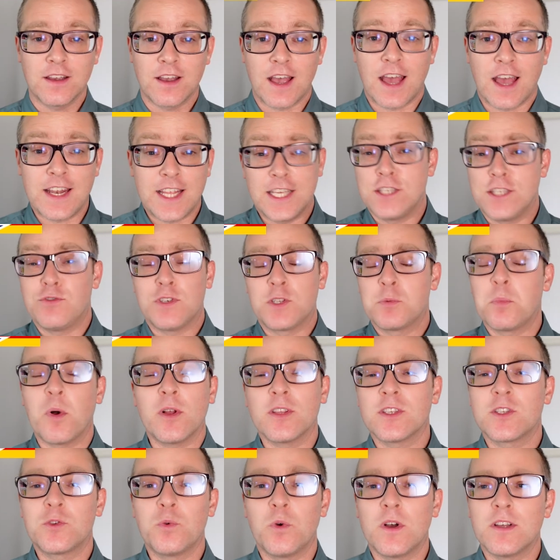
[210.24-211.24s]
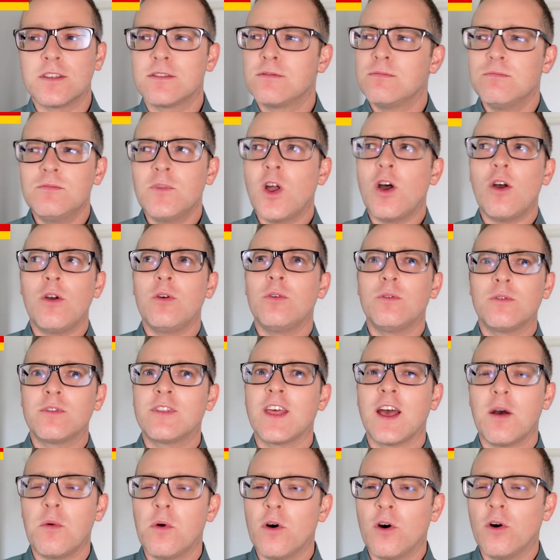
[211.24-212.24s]
And his response was, no,
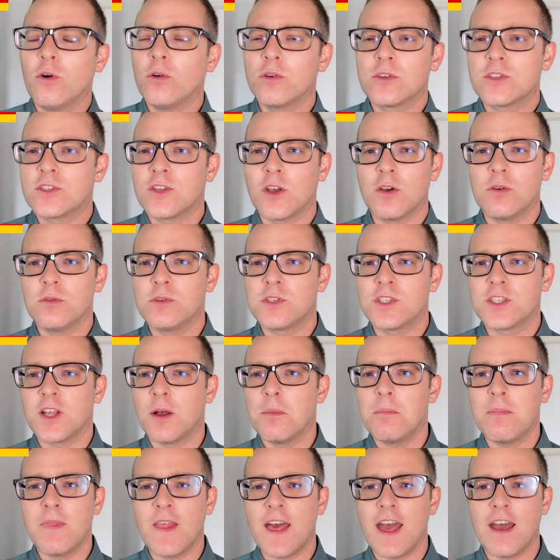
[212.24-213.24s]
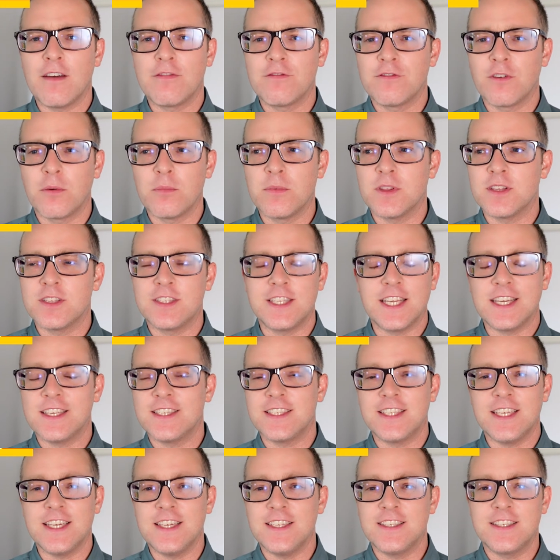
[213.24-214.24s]
there were also some there from the
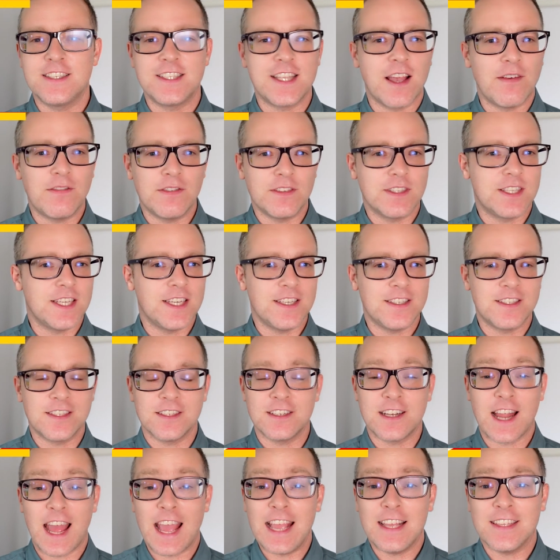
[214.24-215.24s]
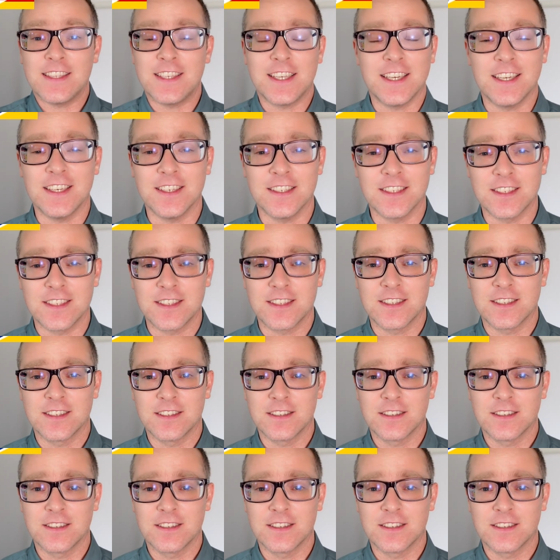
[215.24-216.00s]
60s, 70s and 80s.